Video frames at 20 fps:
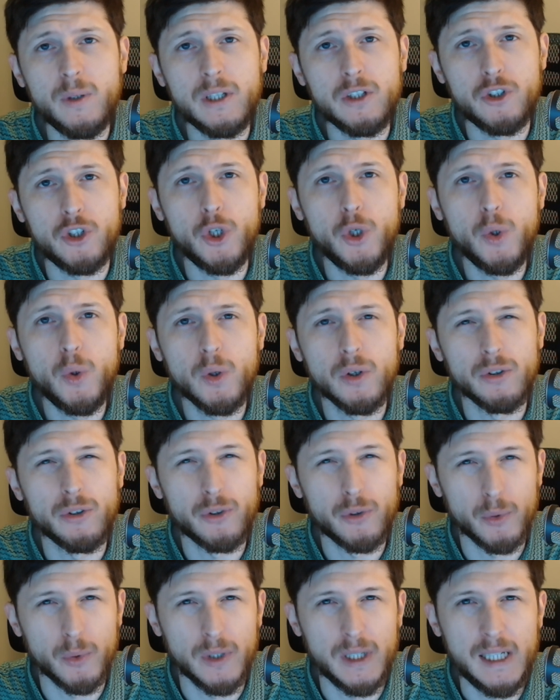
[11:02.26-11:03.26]
2 or
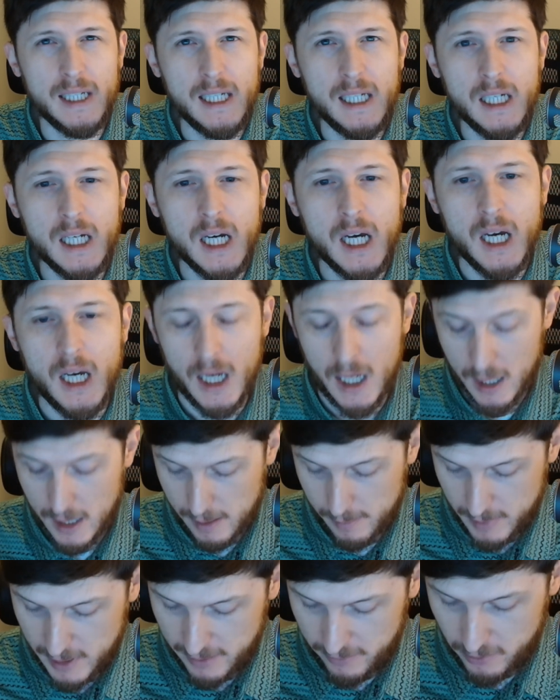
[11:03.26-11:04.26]
3. I'm
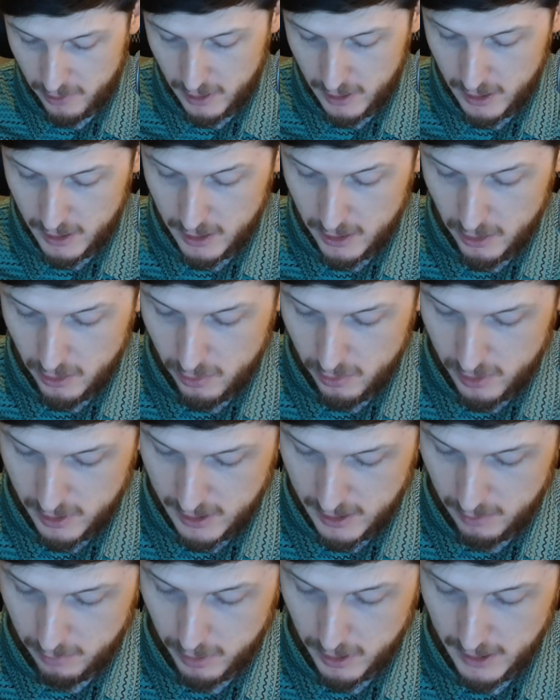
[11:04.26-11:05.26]
definitely going to do
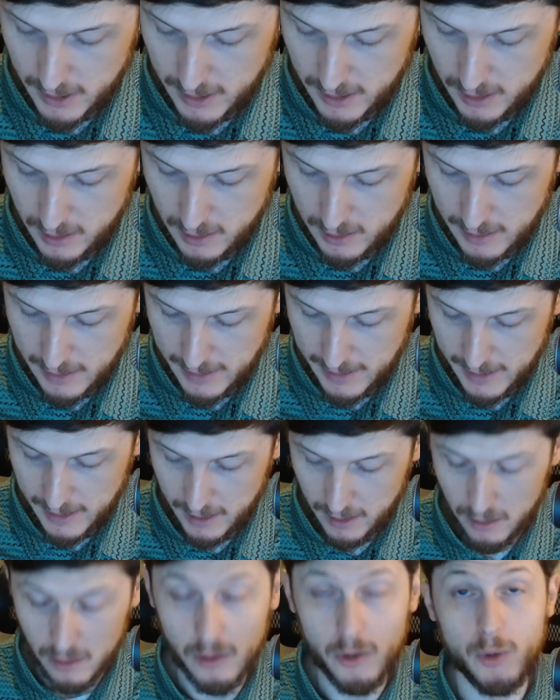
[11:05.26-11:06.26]
zinc plated
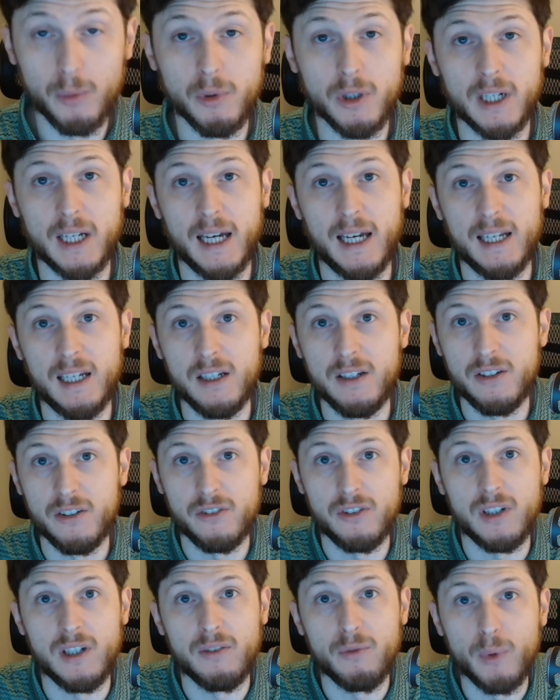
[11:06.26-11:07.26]
and lubricated to
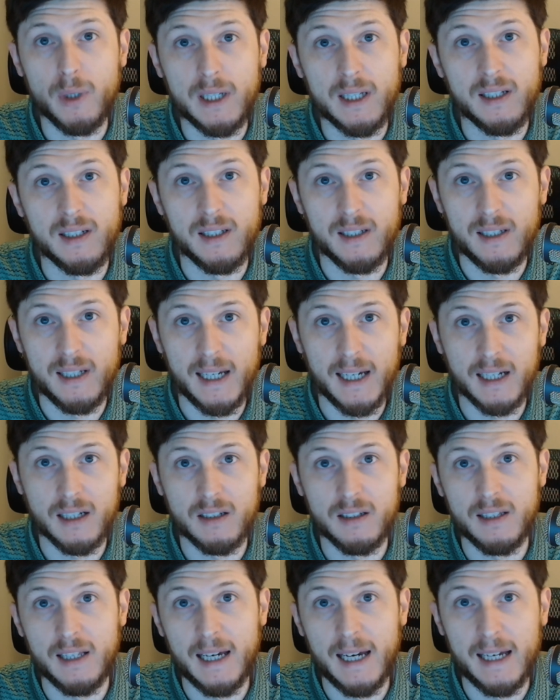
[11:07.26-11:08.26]
see if we can detect
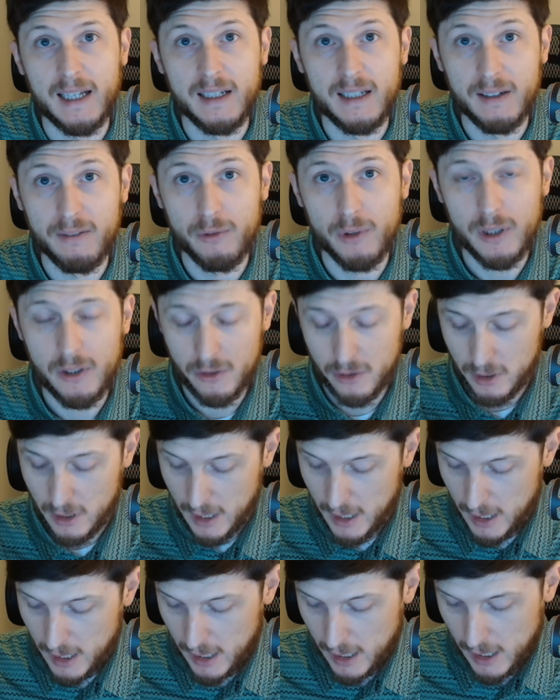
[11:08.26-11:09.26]
that difference.
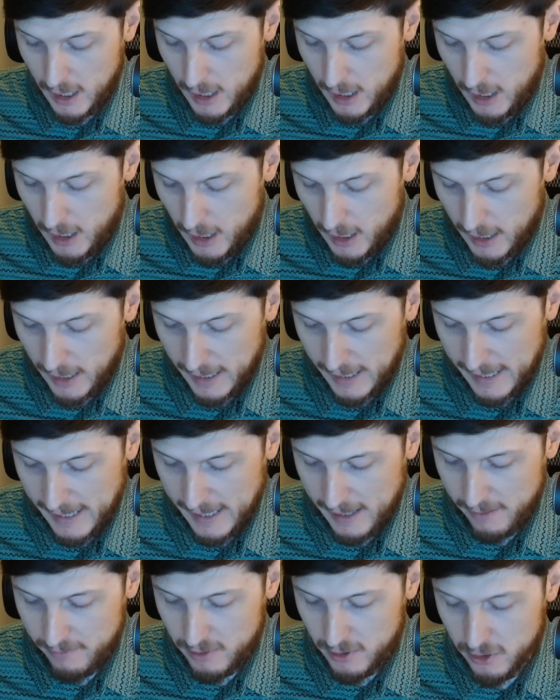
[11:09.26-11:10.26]
I
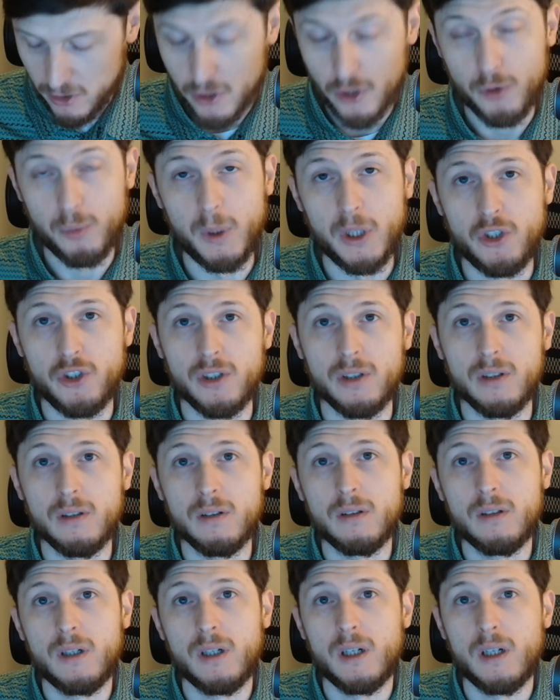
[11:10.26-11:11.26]
have a suspicion
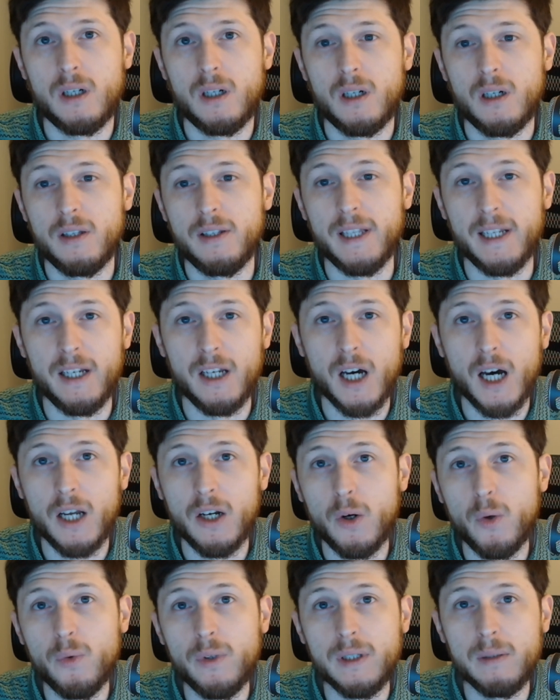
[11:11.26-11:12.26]
that not
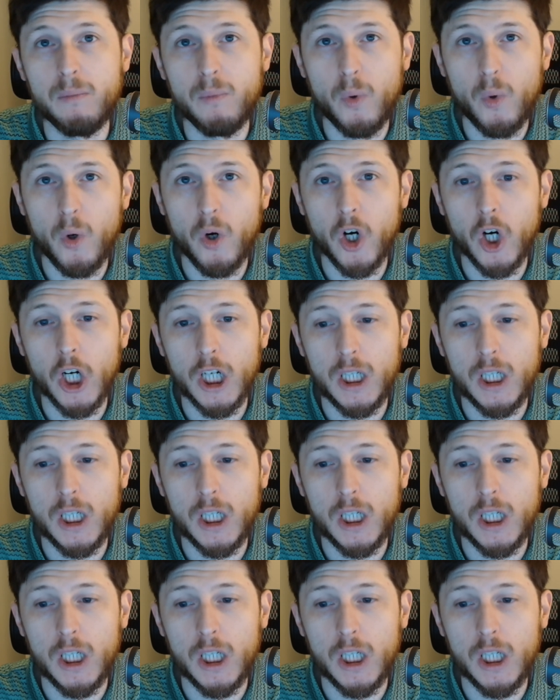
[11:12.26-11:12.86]
only more